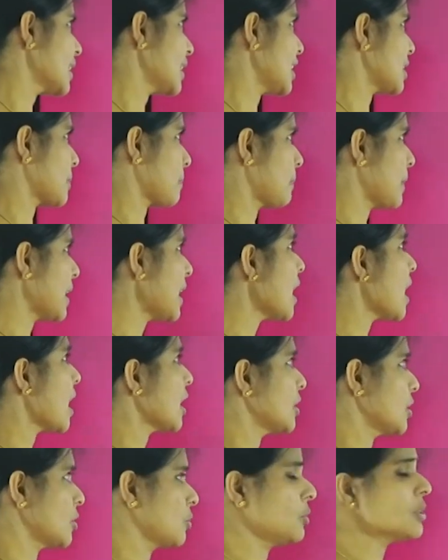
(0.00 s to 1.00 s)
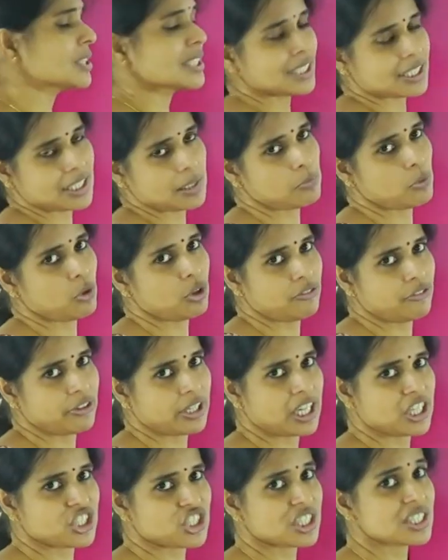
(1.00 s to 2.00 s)
it may undergo certain
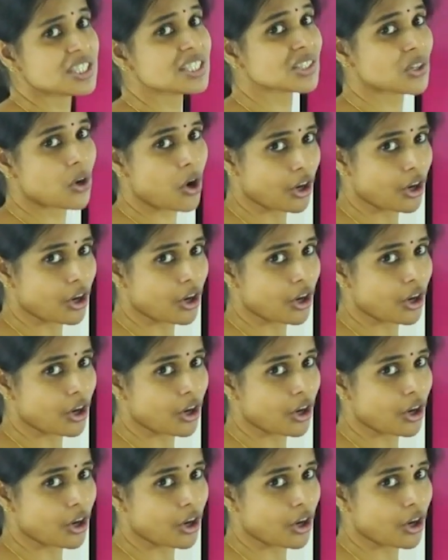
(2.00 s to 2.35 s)
modifications